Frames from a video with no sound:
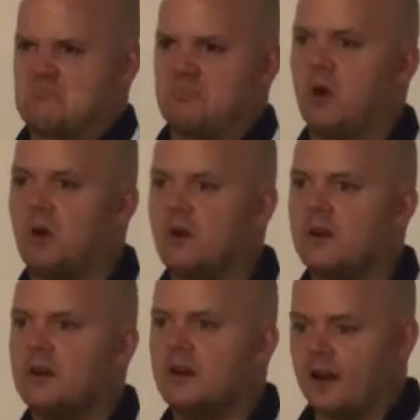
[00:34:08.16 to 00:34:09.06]
No.
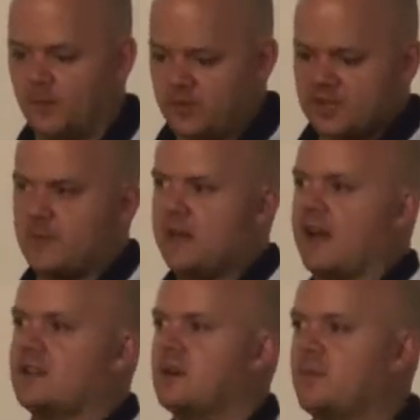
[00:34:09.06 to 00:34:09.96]
I put the speed
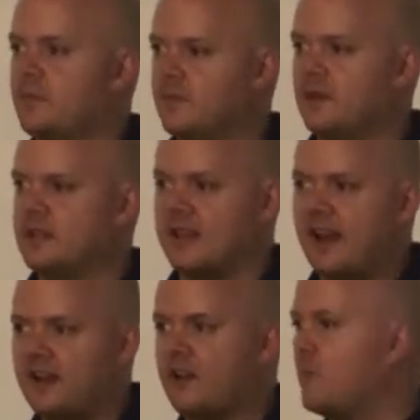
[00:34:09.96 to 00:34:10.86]
gates up because
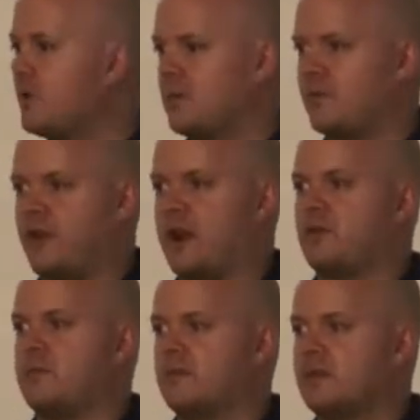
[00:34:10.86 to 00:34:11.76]
then they don't become afraid of
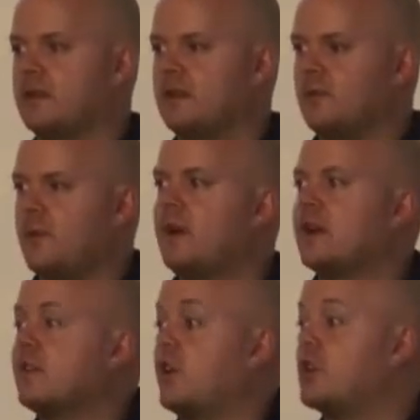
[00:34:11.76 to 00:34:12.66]
him. When we
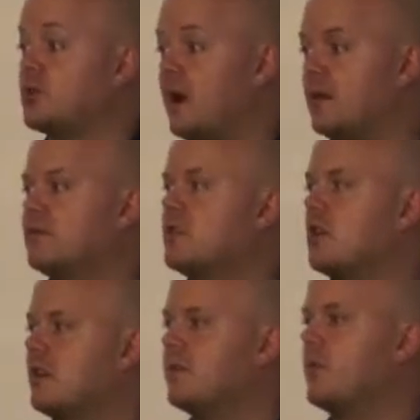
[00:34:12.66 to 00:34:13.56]
get to under twelve,
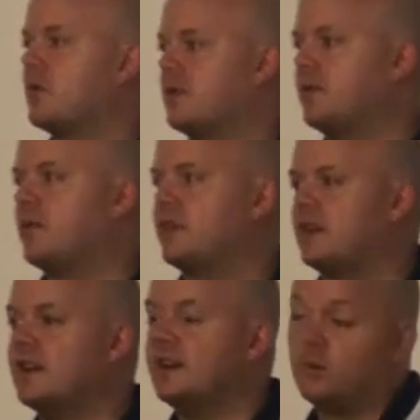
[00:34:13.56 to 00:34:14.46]
thirteen, fourteen, fifteen,
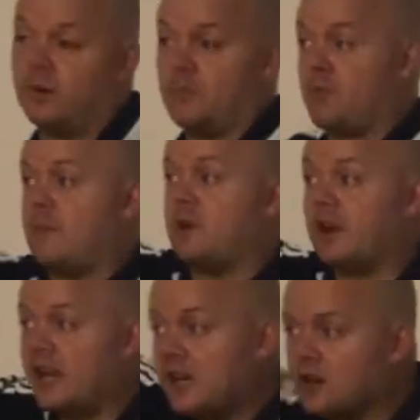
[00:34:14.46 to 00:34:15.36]
when the Premier
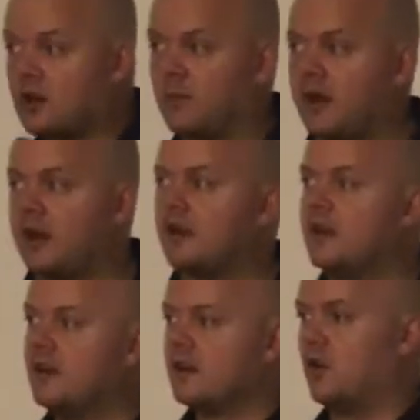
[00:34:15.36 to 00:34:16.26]
League are coming in,
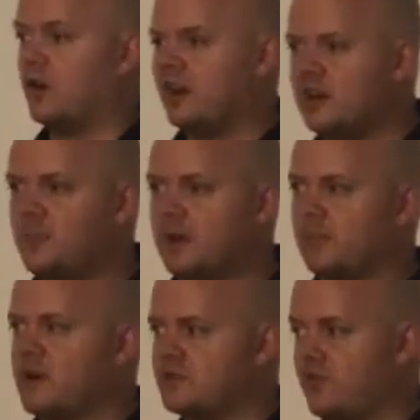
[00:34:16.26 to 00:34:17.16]
going, I need to pick
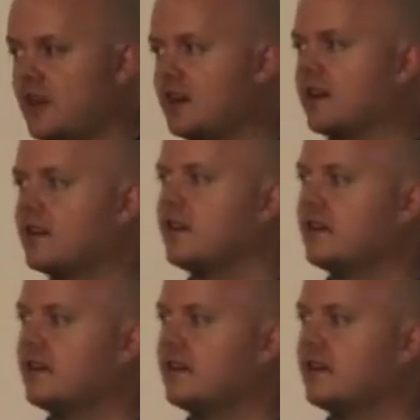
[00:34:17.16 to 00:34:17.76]
players for England,